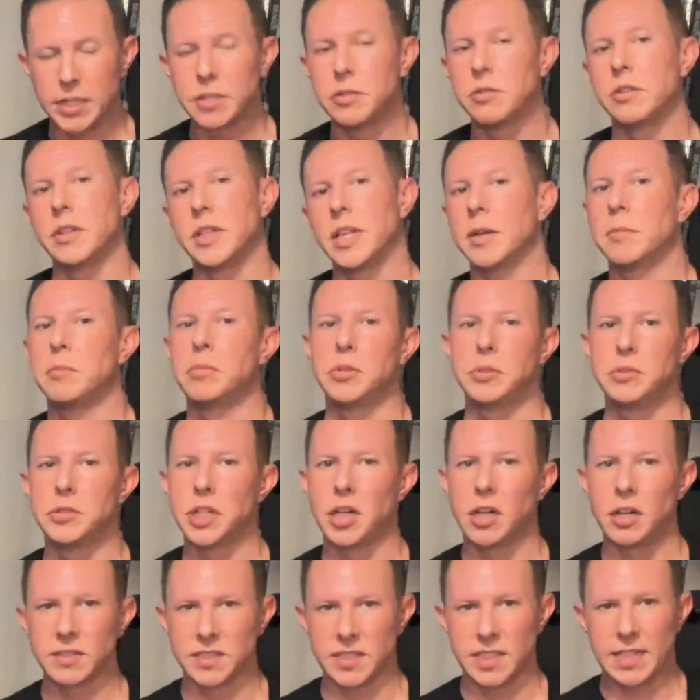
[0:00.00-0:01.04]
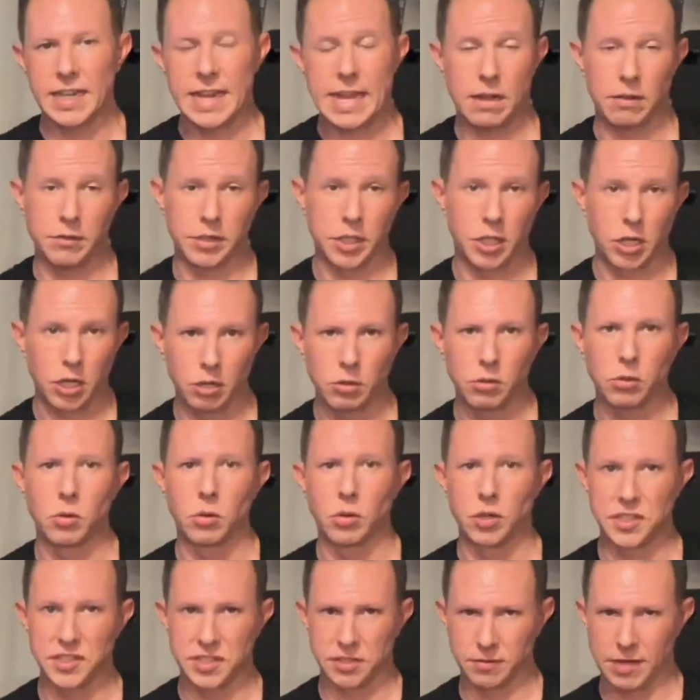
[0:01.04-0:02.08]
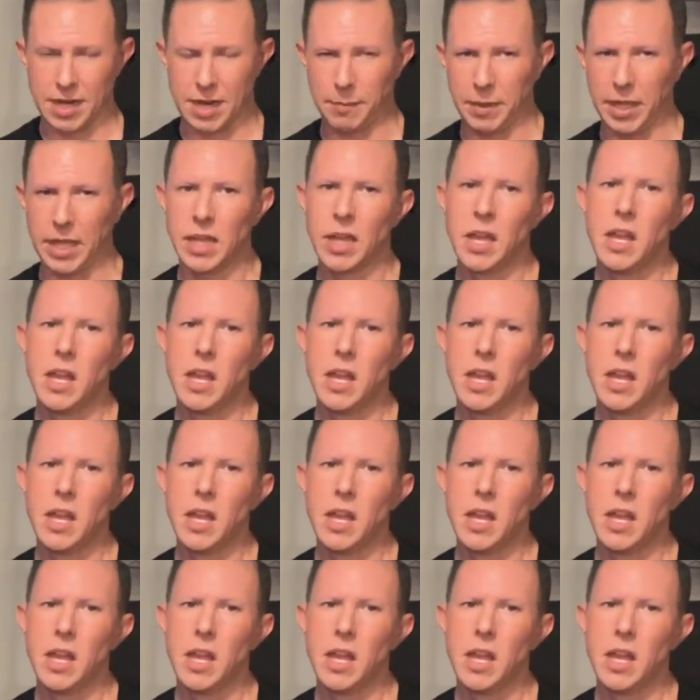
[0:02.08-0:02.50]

You can get Blue Dogs in Alnico or ceramic.